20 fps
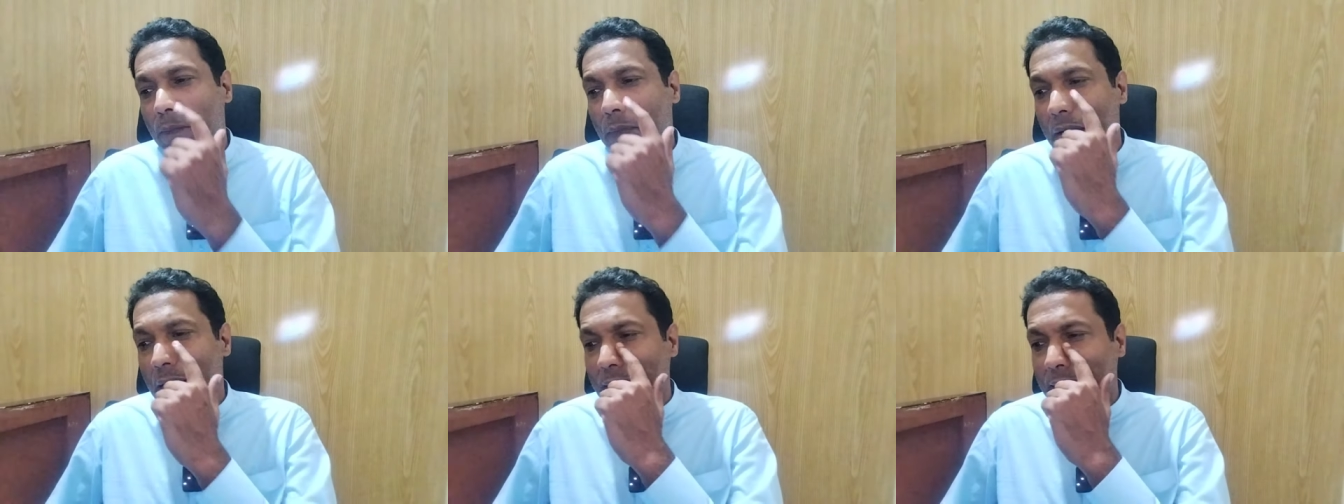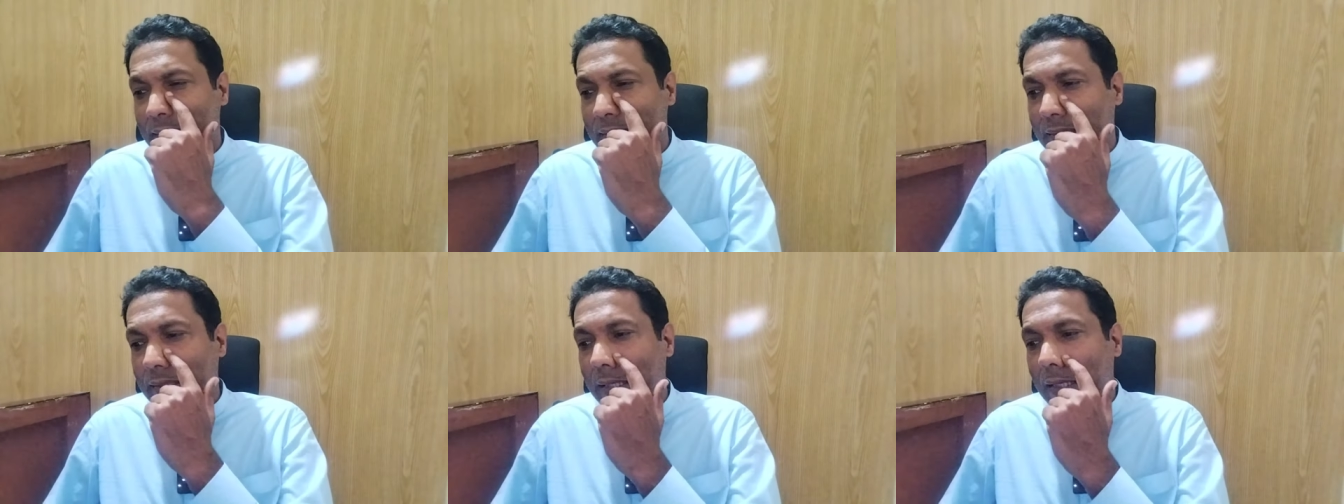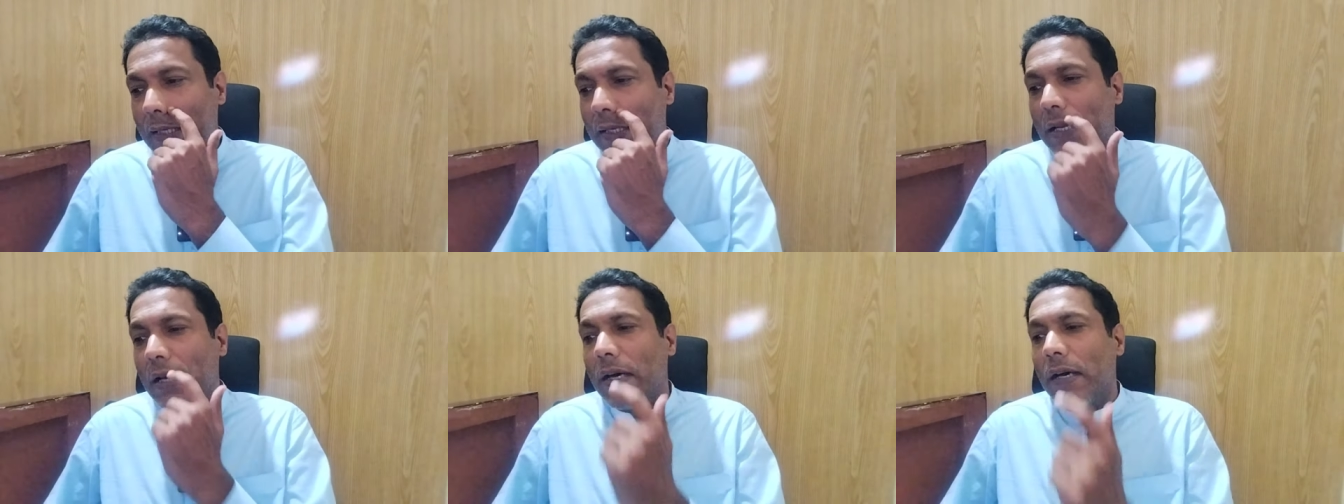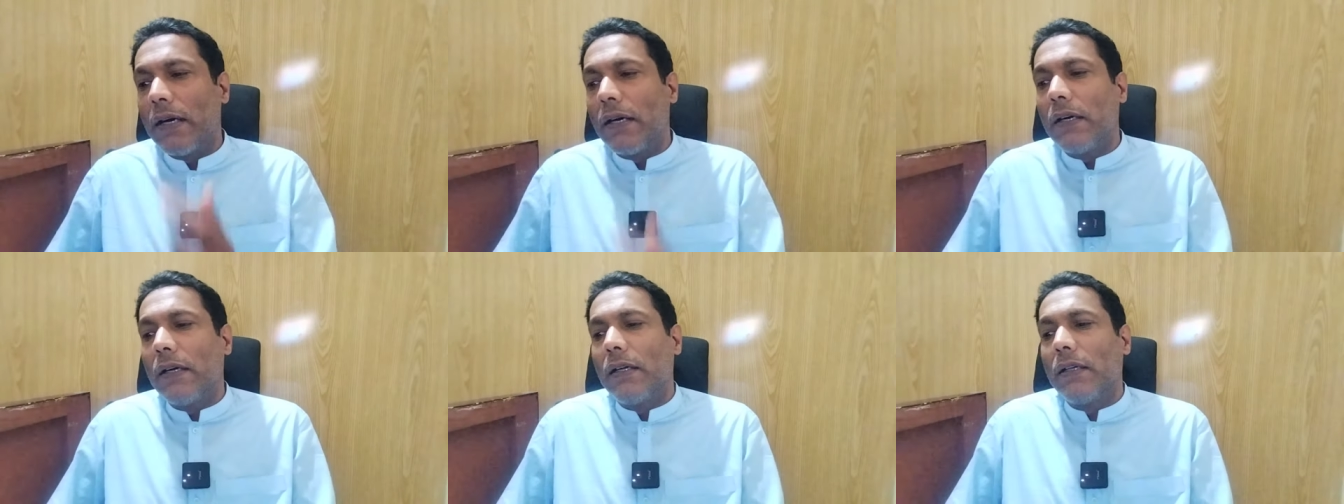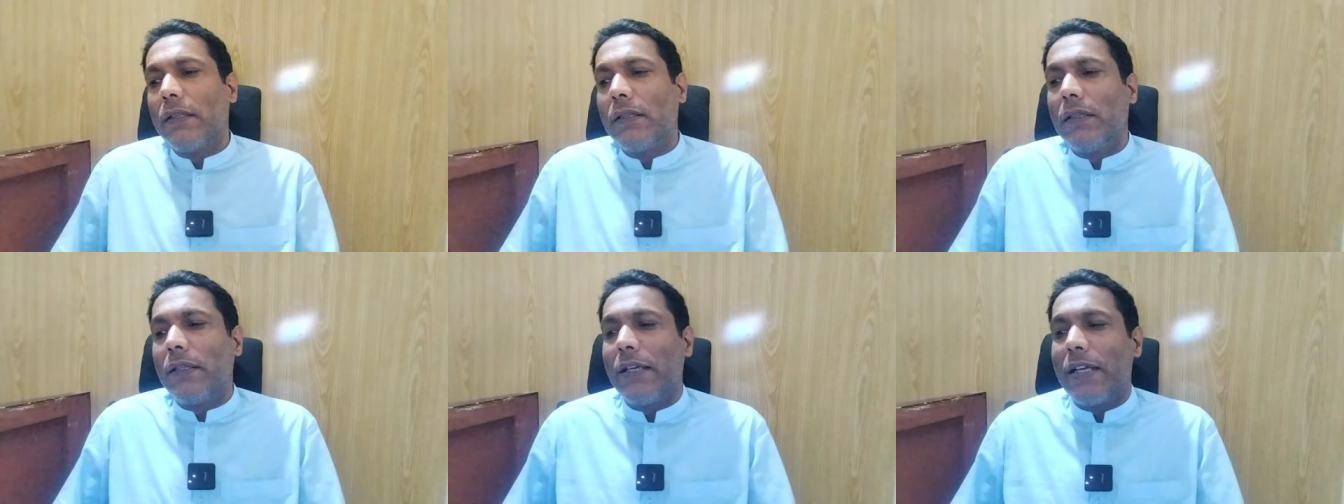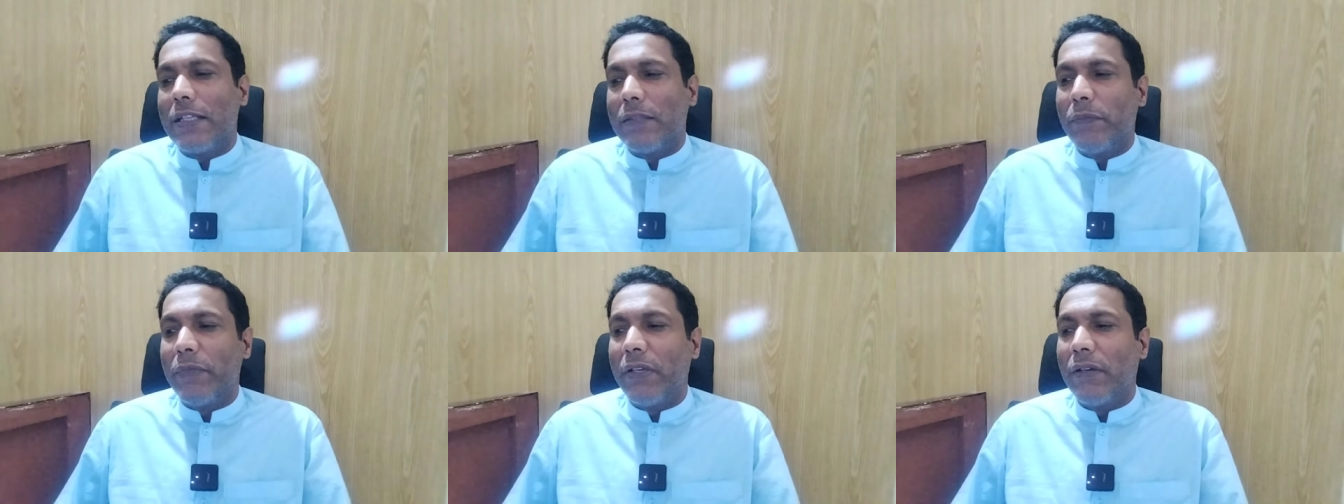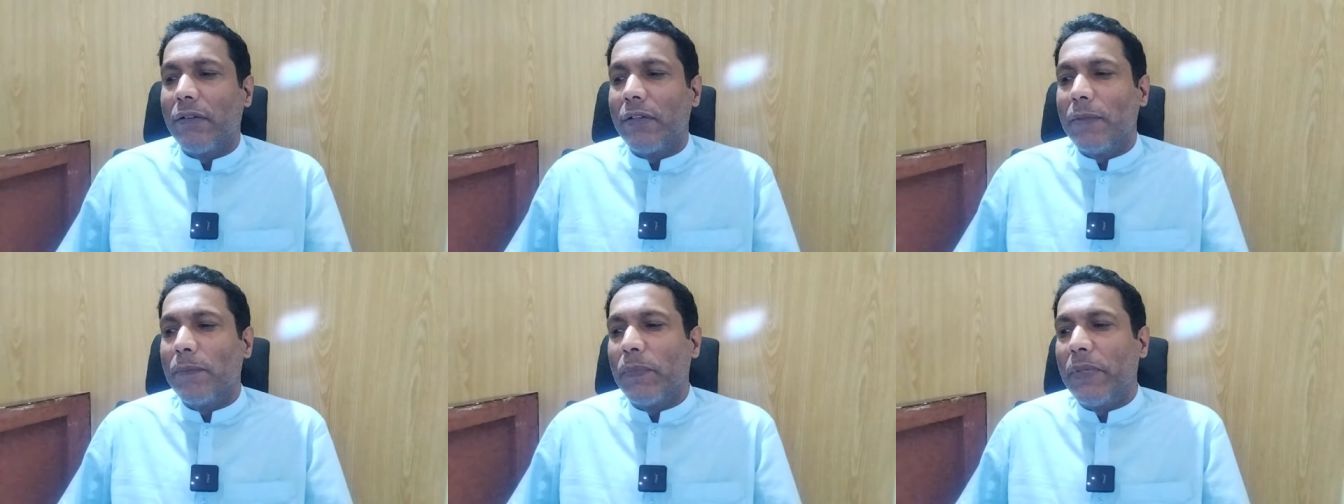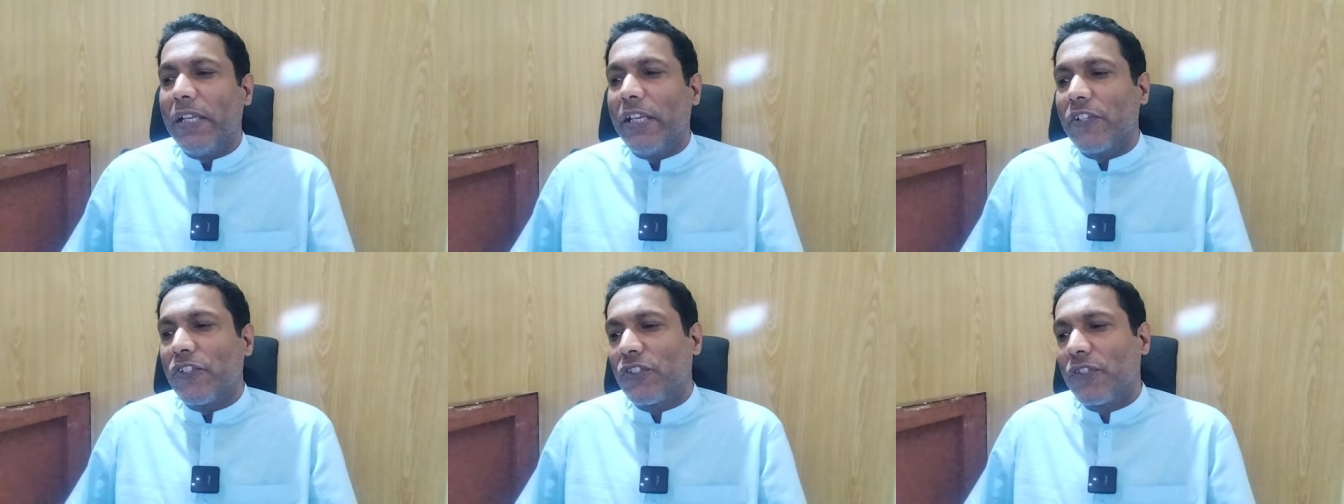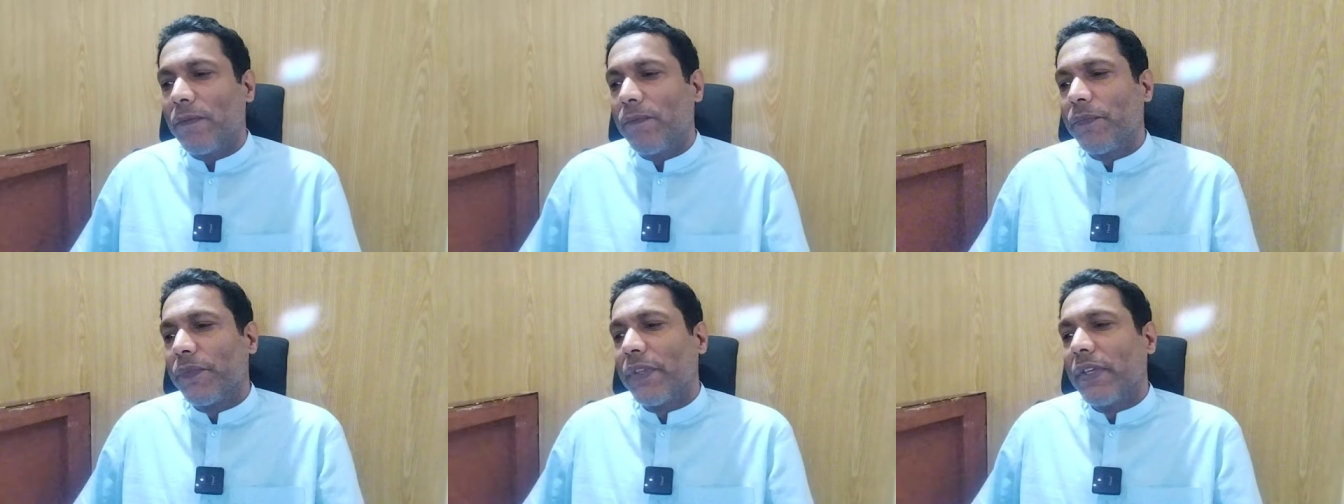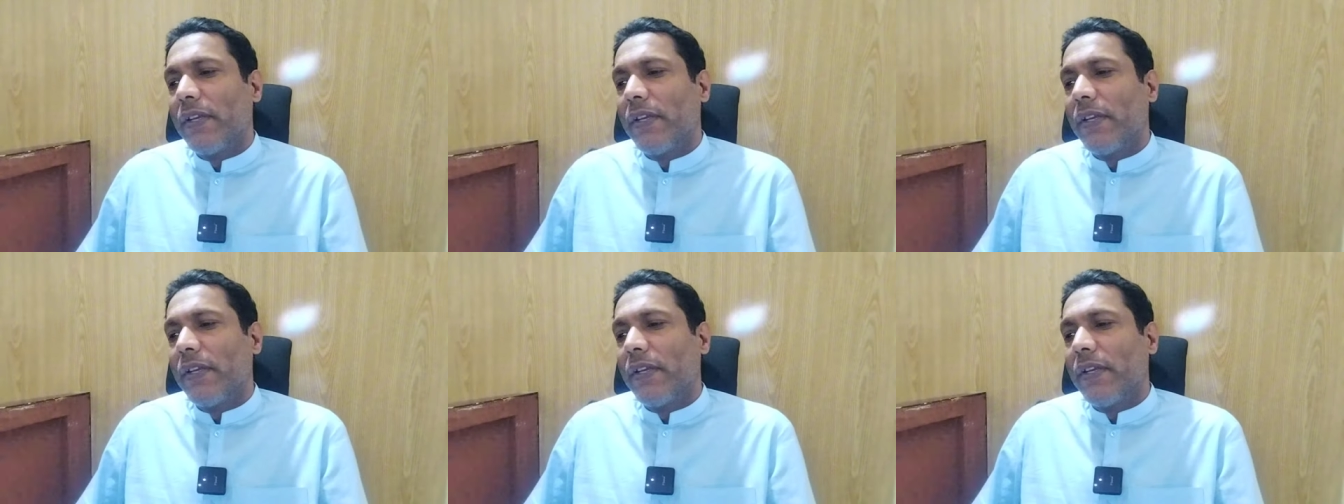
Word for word: Mahad Salad has been replaced,